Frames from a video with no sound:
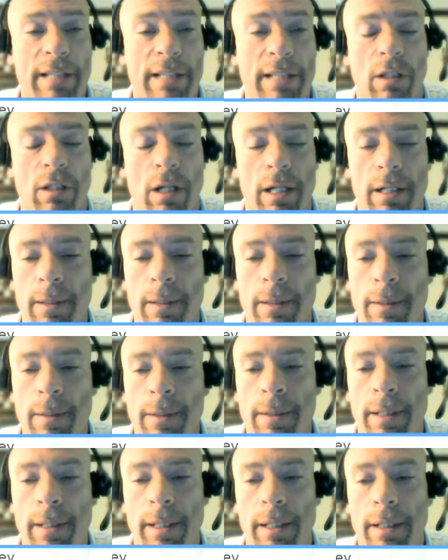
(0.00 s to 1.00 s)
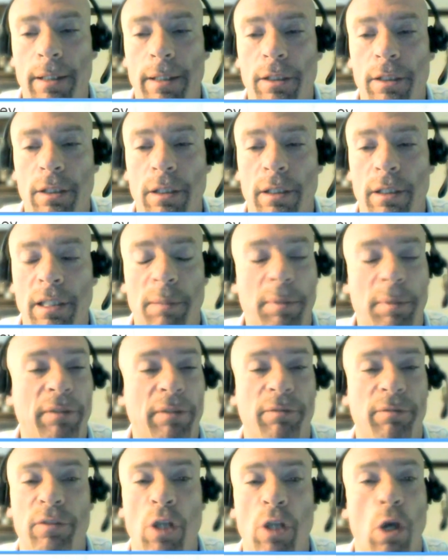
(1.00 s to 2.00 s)
SNR, can
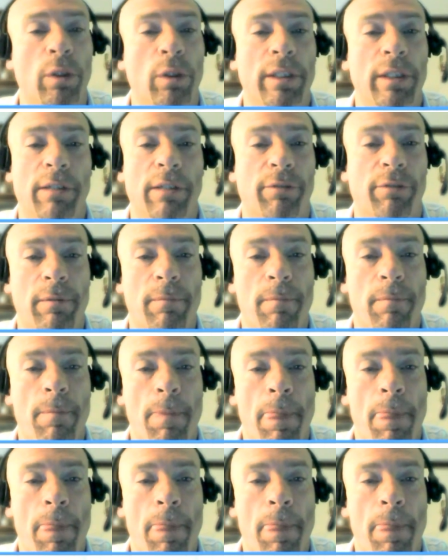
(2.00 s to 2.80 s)
be totally different.